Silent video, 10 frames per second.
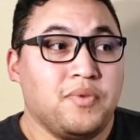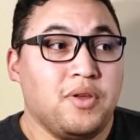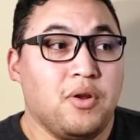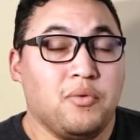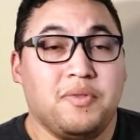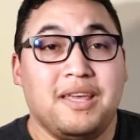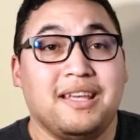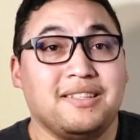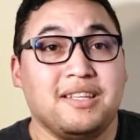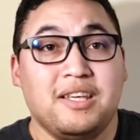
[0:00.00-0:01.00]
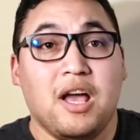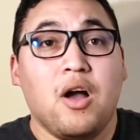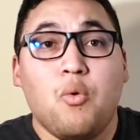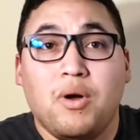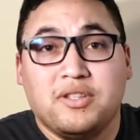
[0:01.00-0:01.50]
you know, these
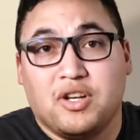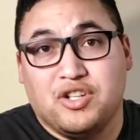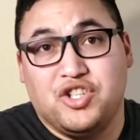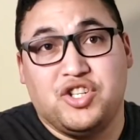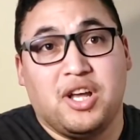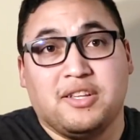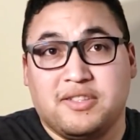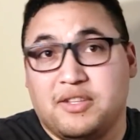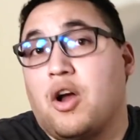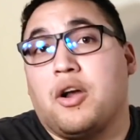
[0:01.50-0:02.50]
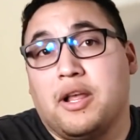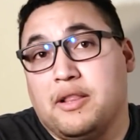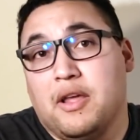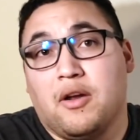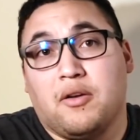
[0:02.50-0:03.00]
young ones are just starting
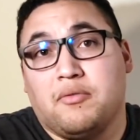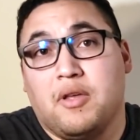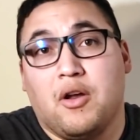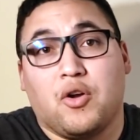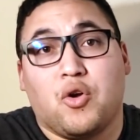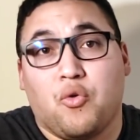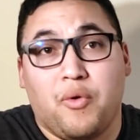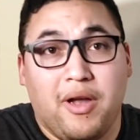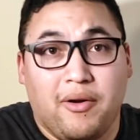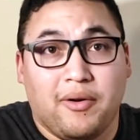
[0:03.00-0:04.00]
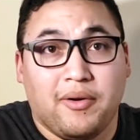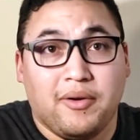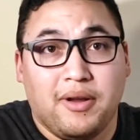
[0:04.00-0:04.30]
their career